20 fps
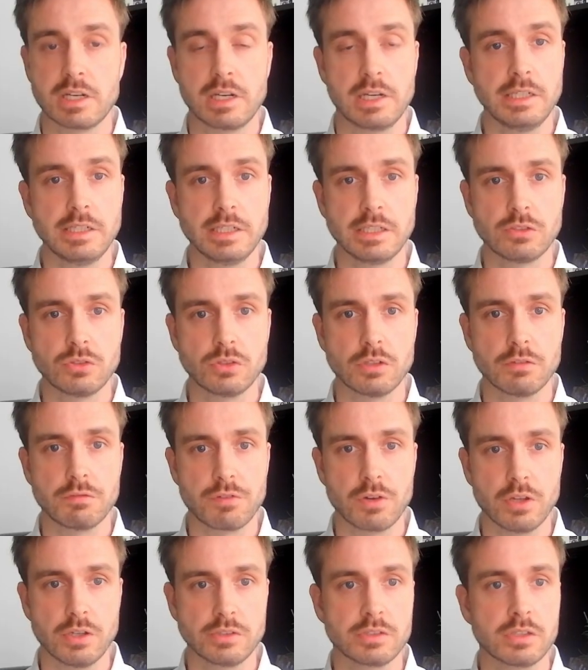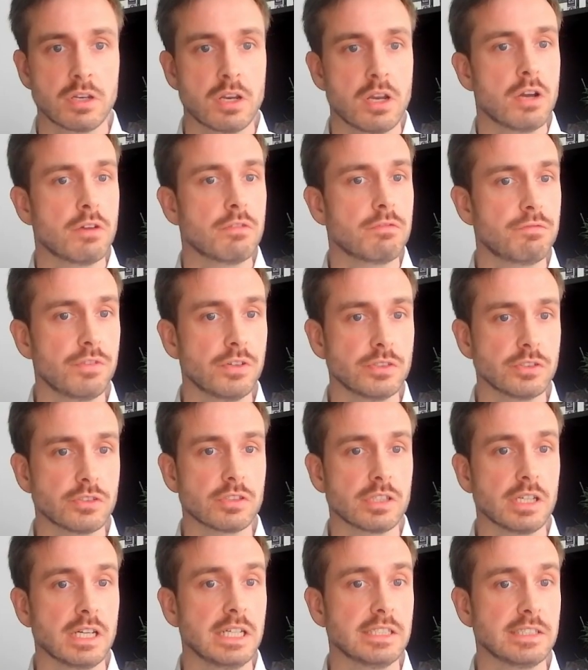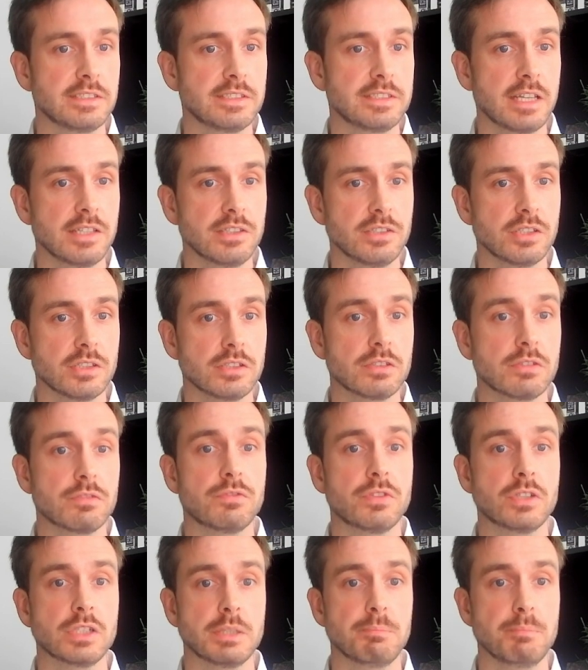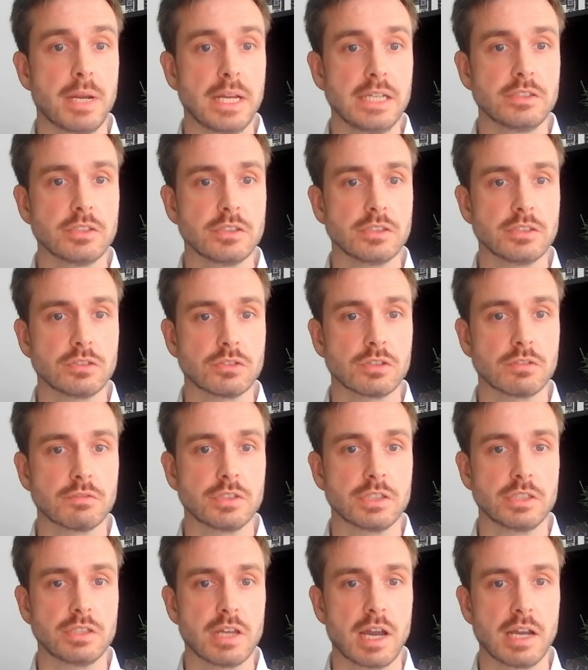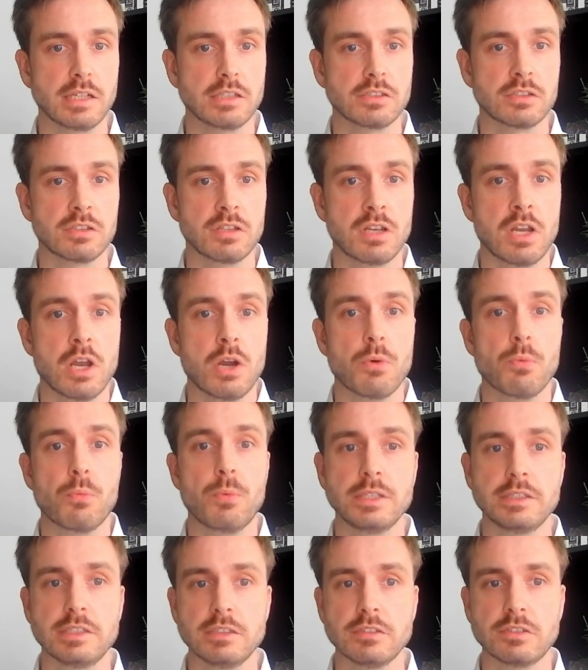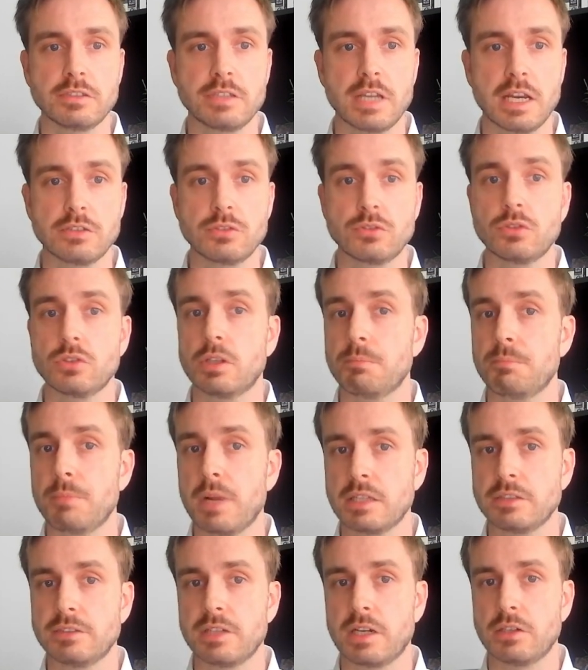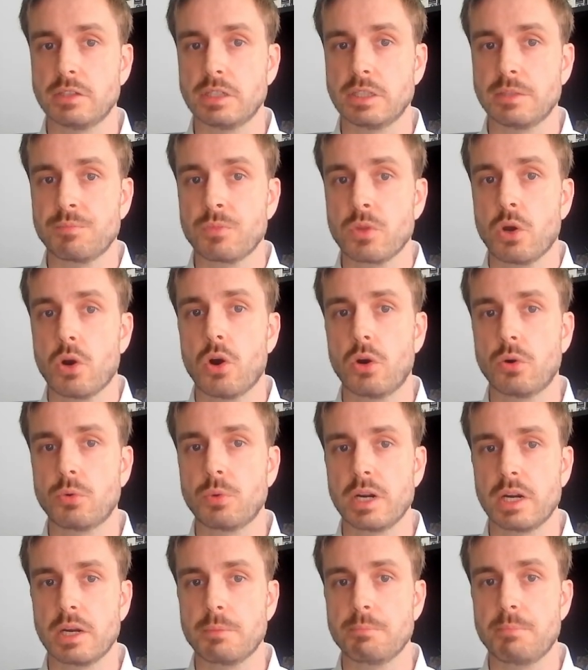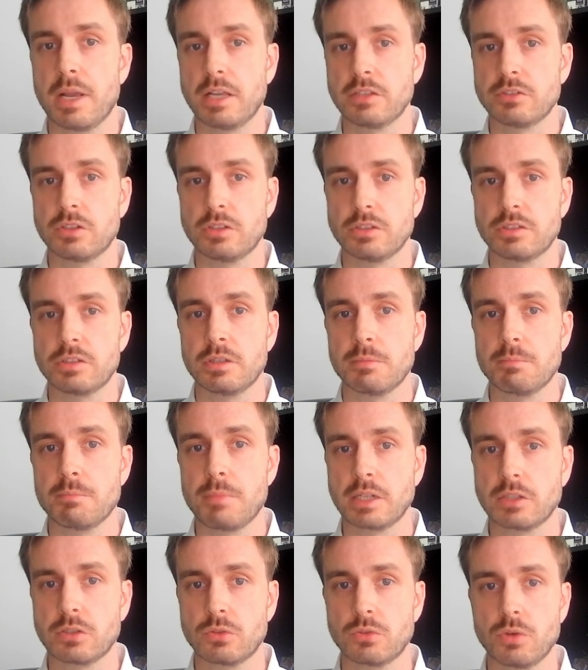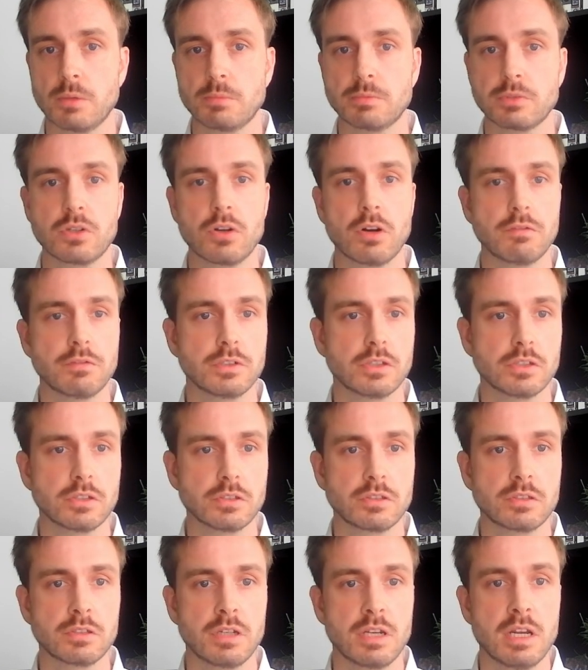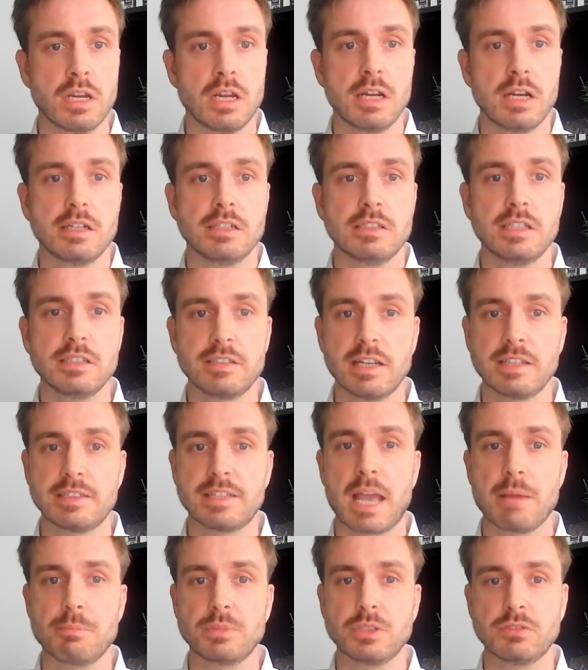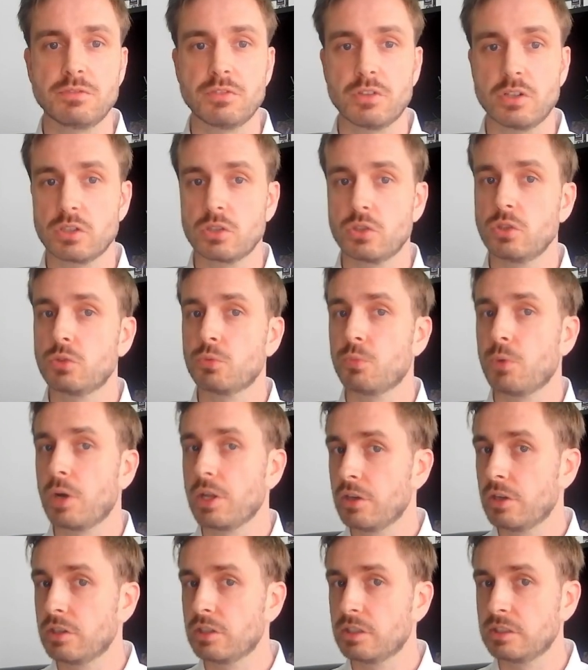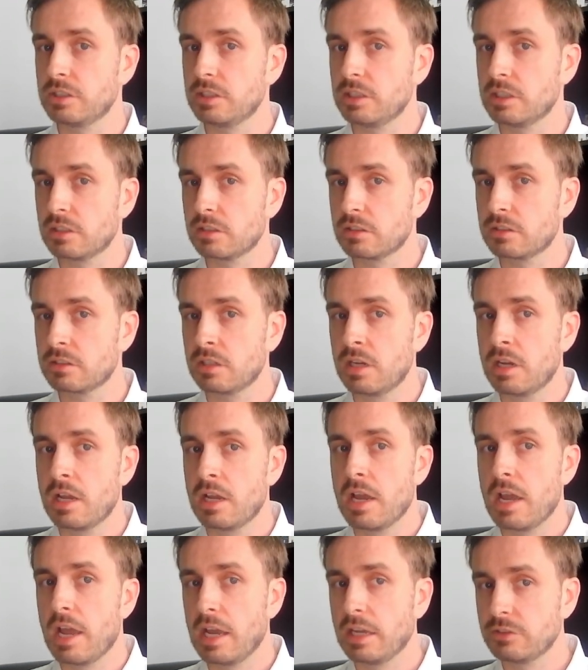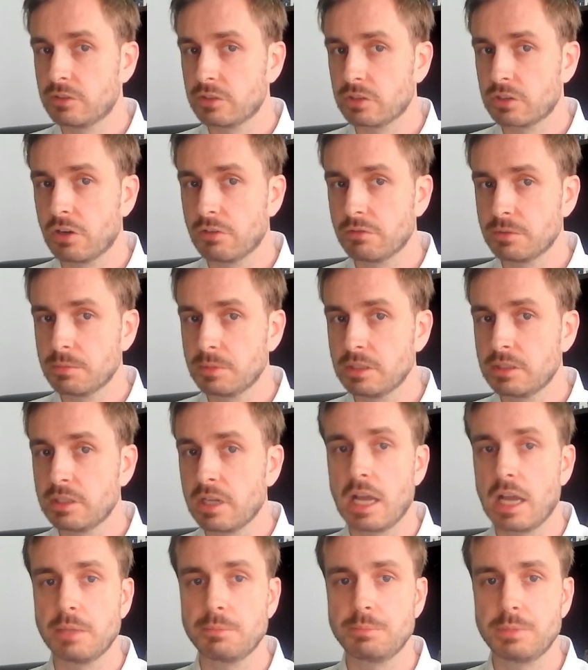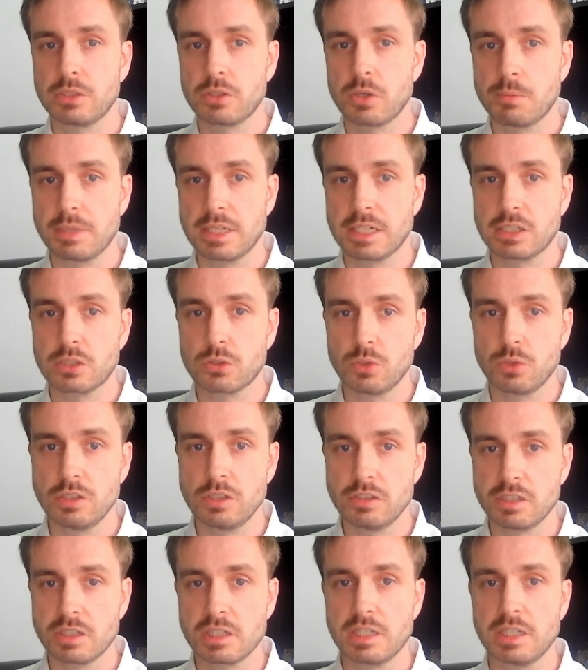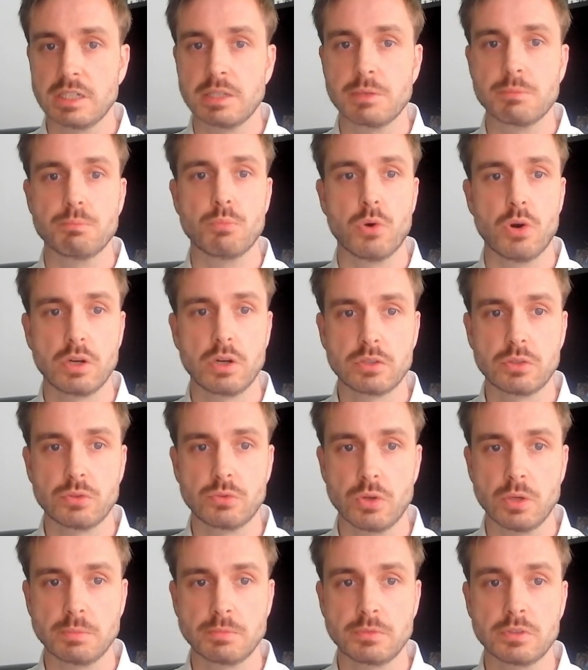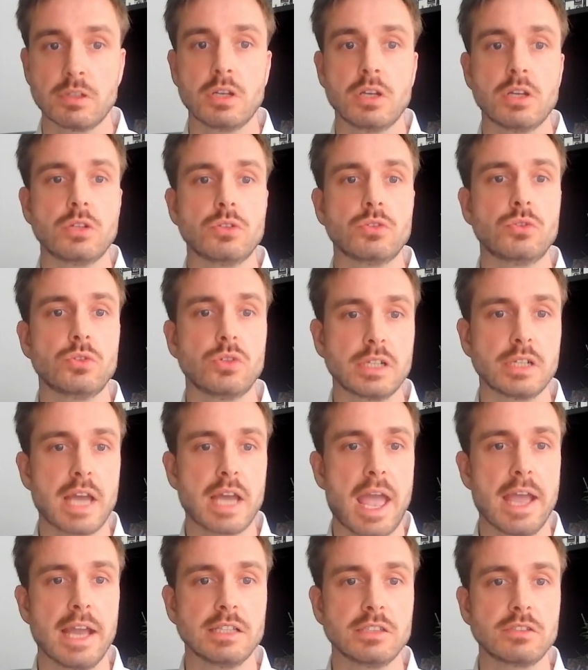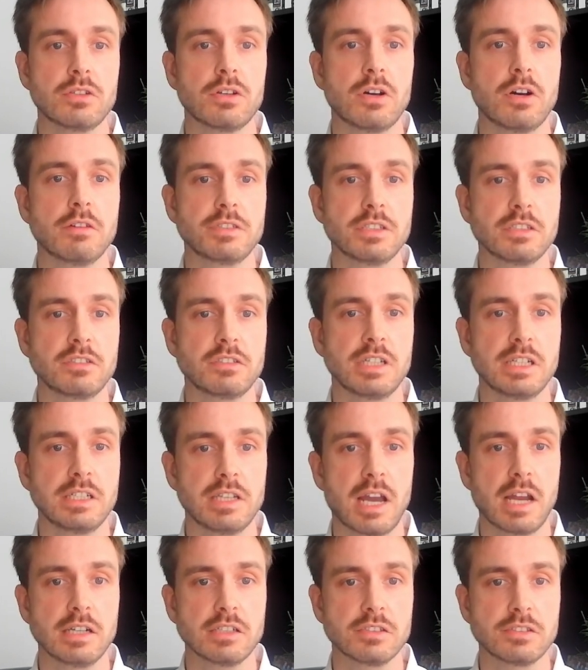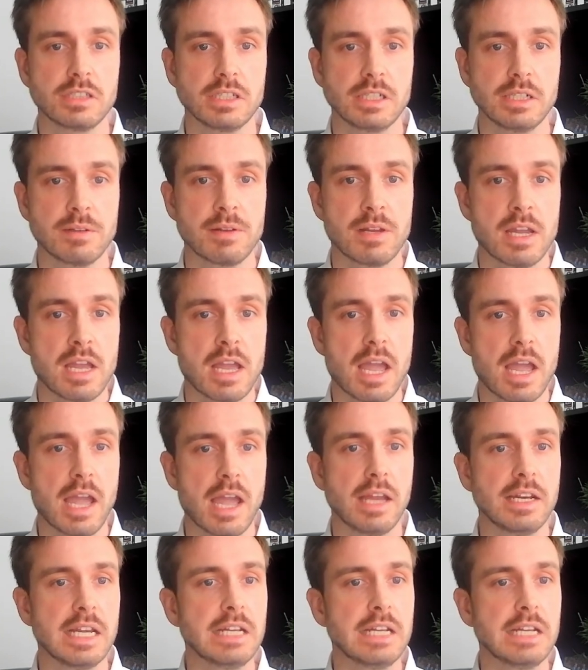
leading to the flood, funds intended for the maintenance of the dikes went instead to the military or were embezzled by corrupt governors. This had happened for a good 100 years, as the government had become increasingly more corrupt during the end of the Qing dynasty. And